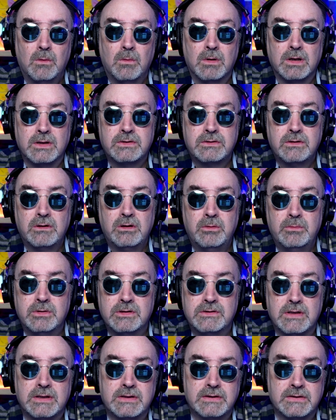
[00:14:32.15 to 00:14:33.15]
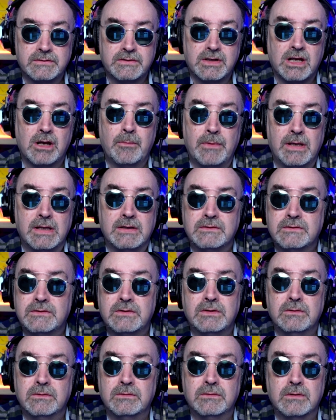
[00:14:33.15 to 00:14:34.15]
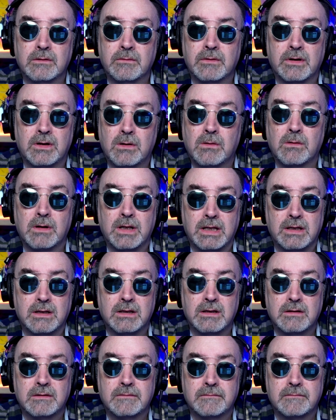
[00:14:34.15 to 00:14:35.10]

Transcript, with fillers: where studio musicians come into a recording